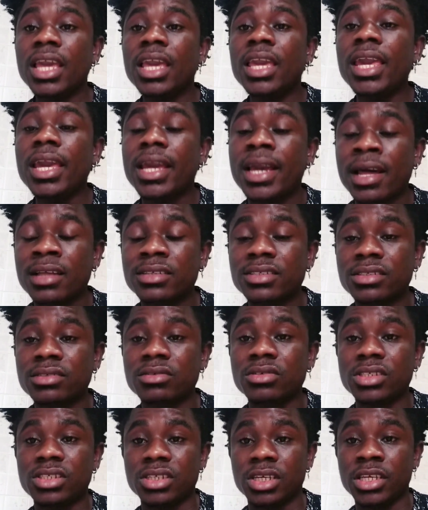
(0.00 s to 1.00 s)
he
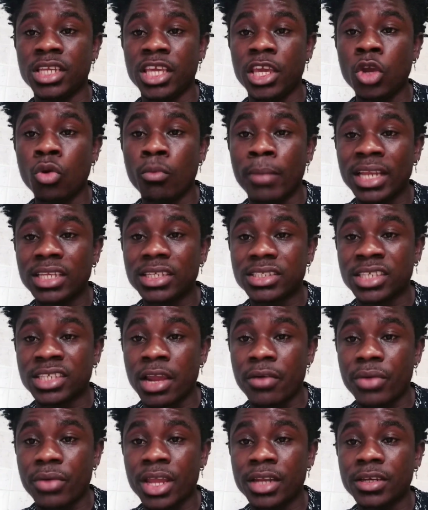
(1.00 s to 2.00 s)
cancelled the
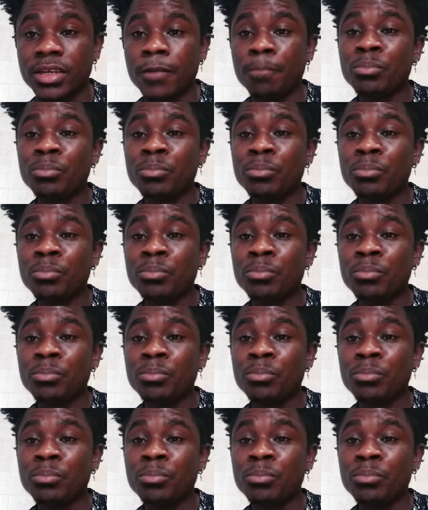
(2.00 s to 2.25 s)
humanitarian.